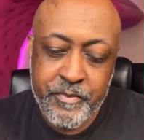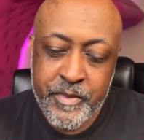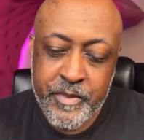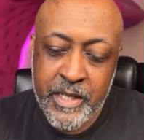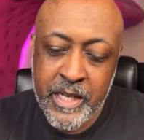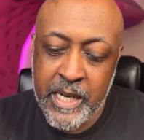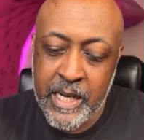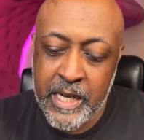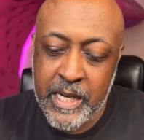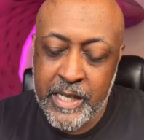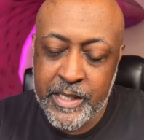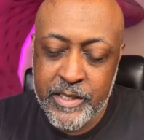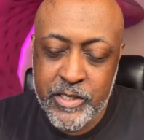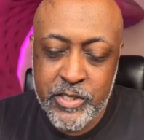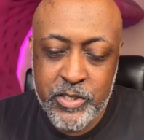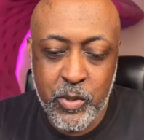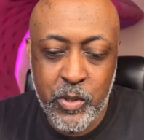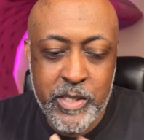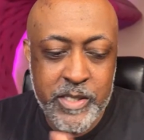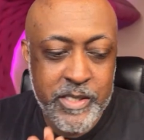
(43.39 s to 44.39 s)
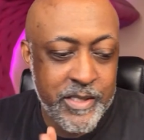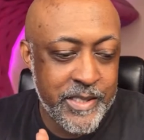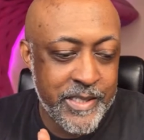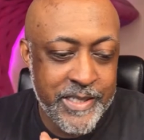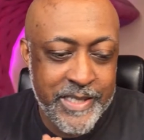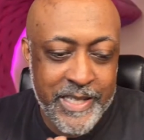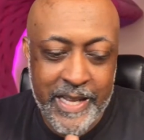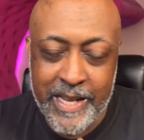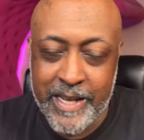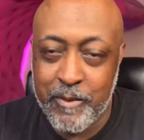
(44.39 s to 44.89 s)
The stories of the
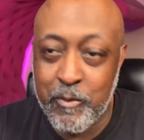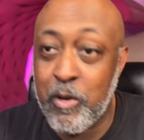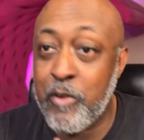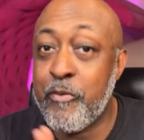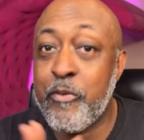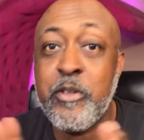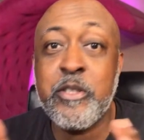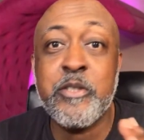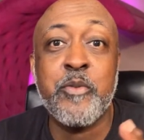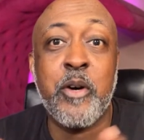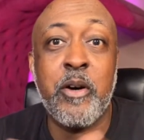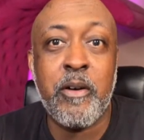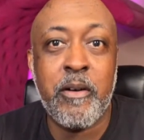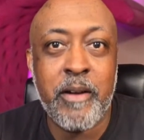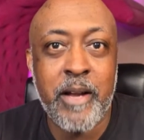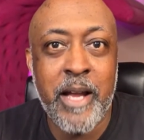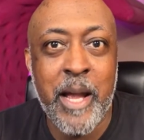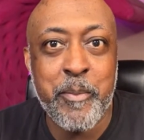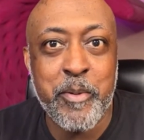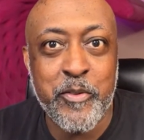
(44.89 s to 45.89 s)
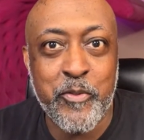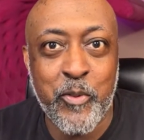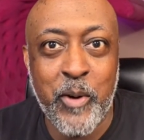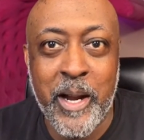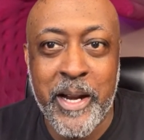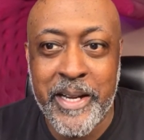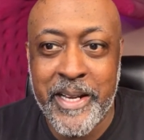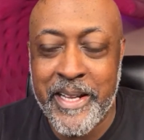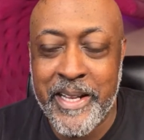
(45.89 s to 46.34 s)
day. Well, first of all, happy Friday.